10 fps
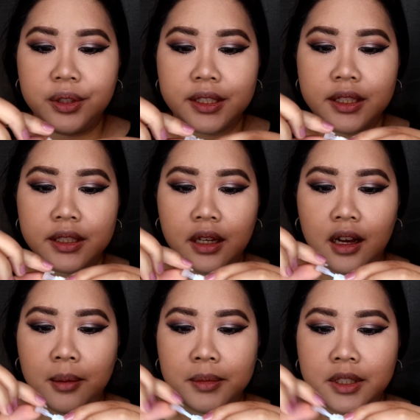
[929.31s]
This is
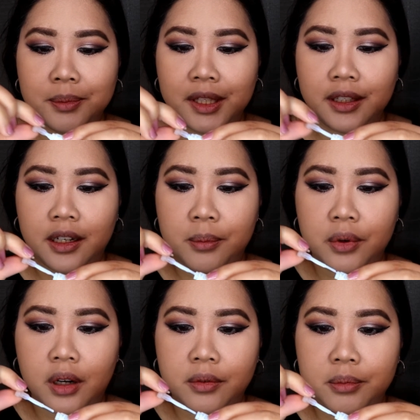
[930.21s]
something that I
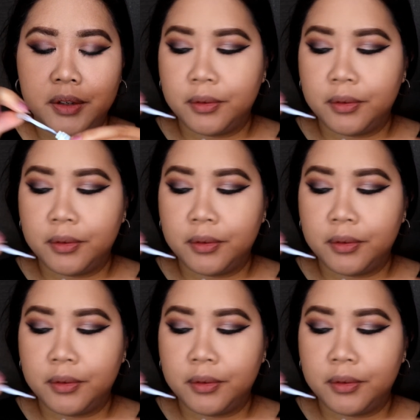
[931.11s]
brought with me